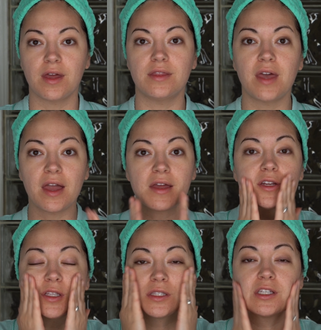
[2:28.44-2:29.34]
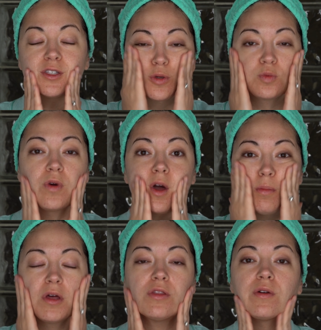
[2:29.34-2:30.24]
And then it says to
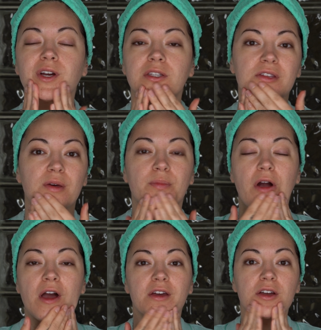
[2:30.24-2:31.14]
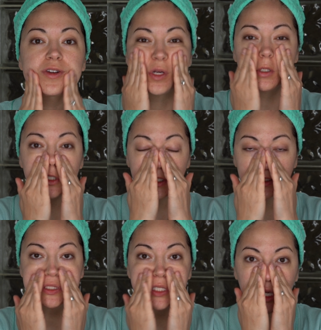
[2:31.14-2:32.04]
rub the rest of the product into
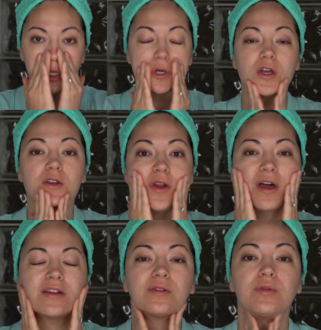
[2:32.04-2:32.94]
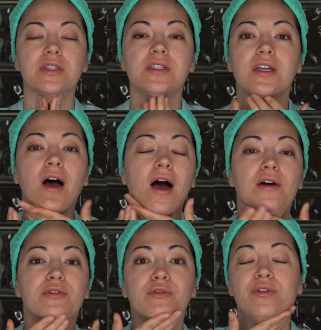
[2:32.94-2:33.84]
your skin, not to rinse it
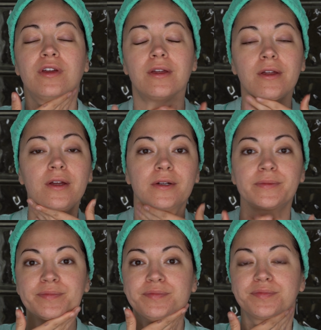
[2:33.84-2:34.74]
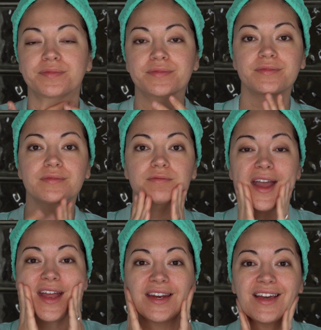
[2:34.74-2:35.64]
off.
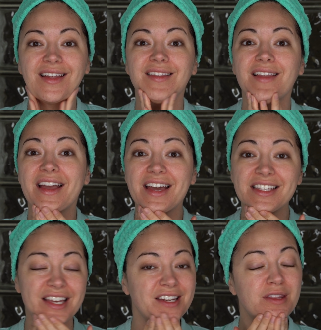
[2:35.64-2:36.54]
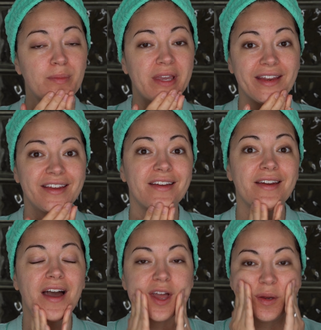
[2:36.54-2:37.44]
And like I said in the beginning,
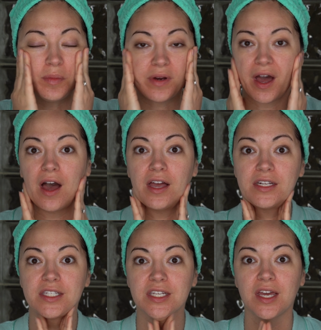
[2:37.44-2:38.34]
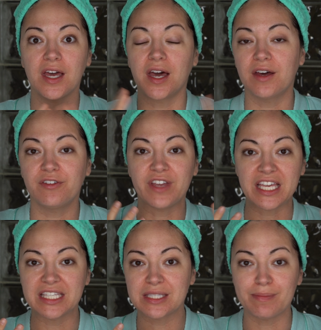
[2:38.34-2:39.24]
I am not a
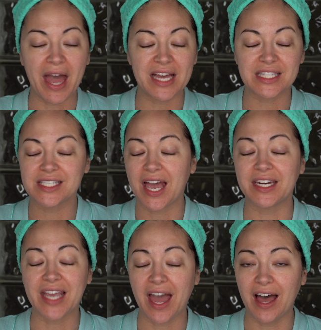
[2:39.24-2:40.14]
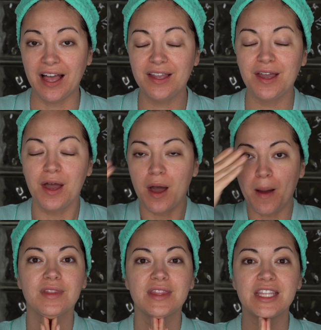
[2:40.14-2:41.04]
face mask kind of gal.
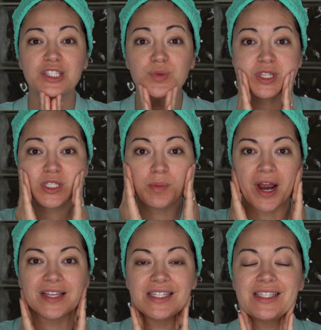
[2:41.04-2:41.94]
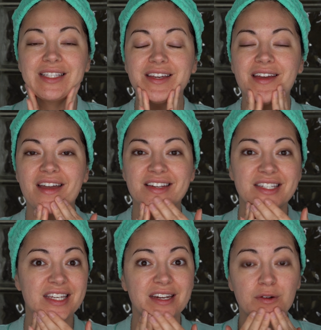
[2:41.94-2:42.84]
This one surprisingly
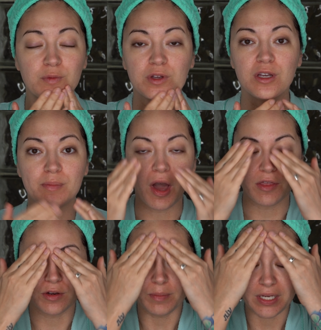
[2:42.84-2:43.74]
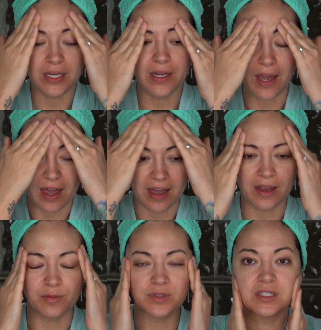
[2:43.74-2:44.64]
didn't really bother me.
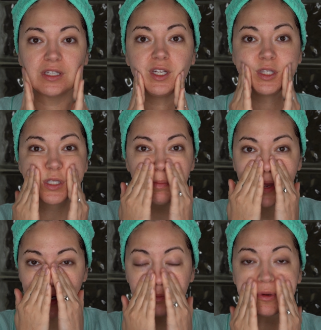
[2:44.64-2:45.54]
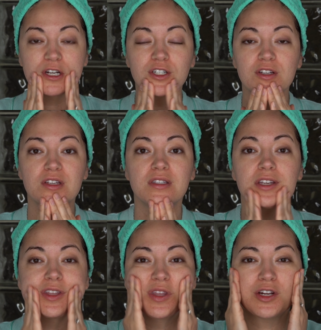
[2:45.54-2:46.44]
I was cleaning some makeup brushes
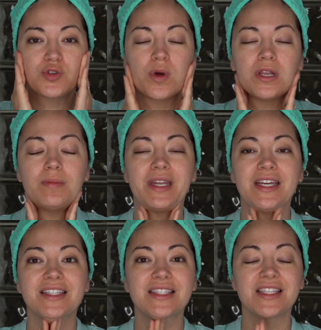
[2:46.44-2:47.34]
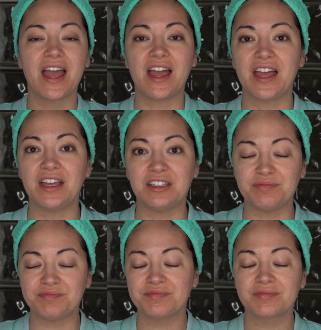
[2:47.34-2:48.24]
in that 20 minutes
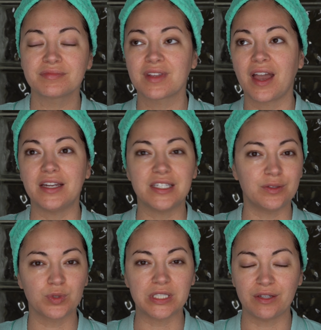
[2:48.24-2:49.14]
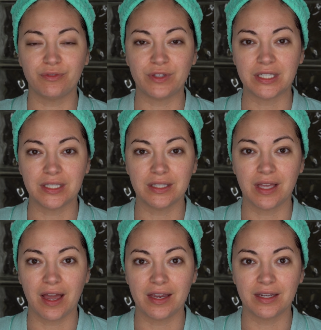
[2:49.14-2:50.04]
and I didn't really feel
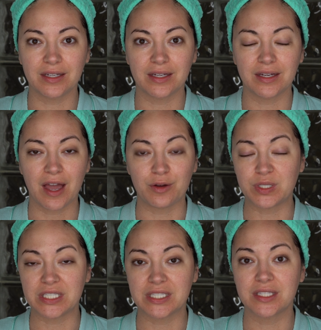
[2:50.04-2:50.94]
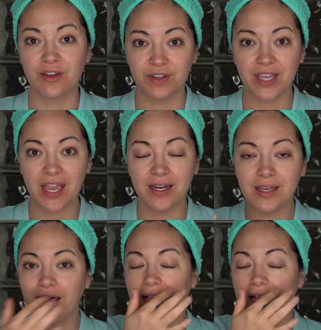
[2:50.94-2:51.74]
like I was suffocating.